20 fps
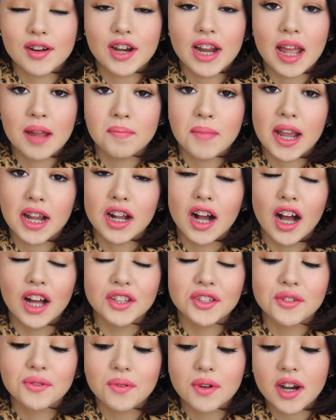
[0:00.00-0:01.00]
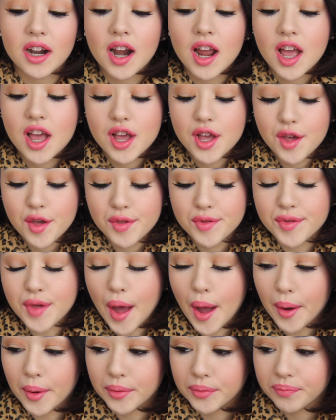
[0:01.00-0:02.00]
and my contour.
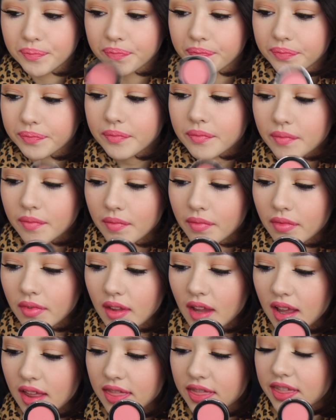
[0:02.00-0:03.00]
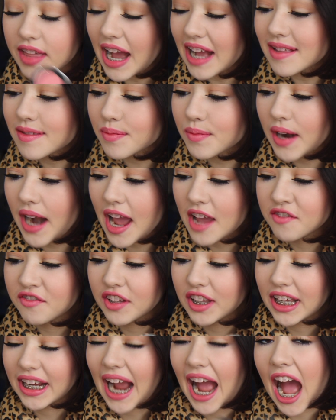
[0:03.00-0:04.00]
So that's where I
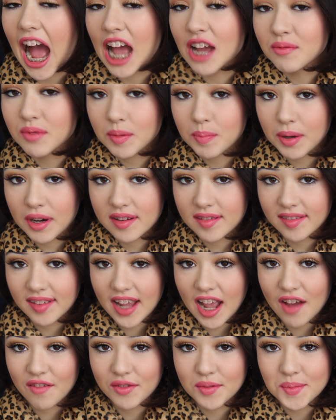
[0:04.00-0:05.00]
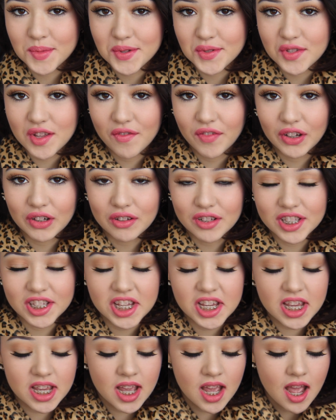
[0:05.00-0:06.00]
feel like I would personally have the most
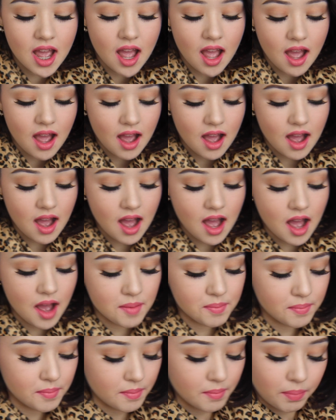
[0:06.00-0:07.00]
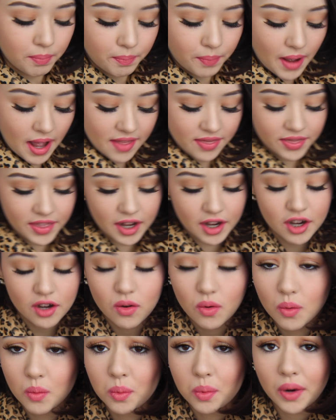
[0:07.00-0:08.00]
difficulty, but
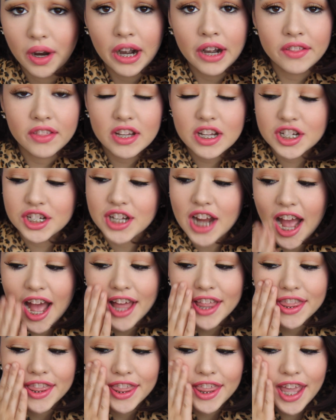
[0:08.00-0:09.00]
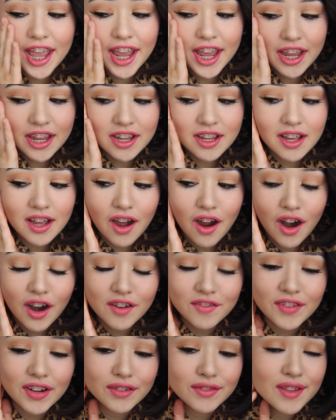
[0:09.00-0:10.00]
they're worth a shot. They
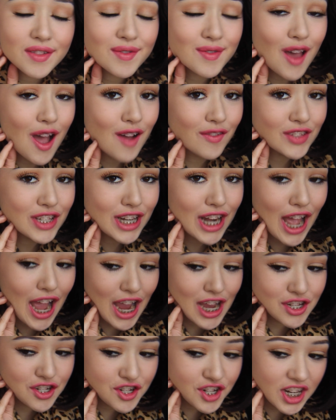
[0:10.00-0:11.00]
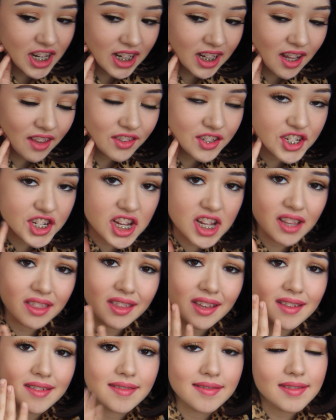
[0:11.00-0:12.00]
are very soft and hydrating on the
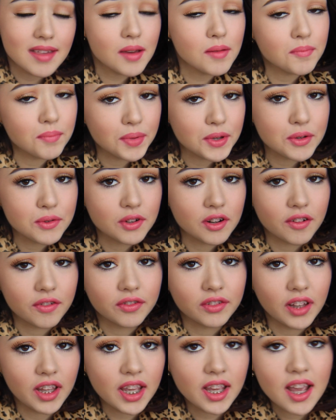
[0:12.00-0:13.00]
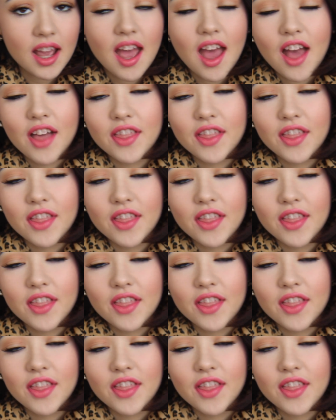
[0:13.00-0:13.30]
cheek. They sit beautifully.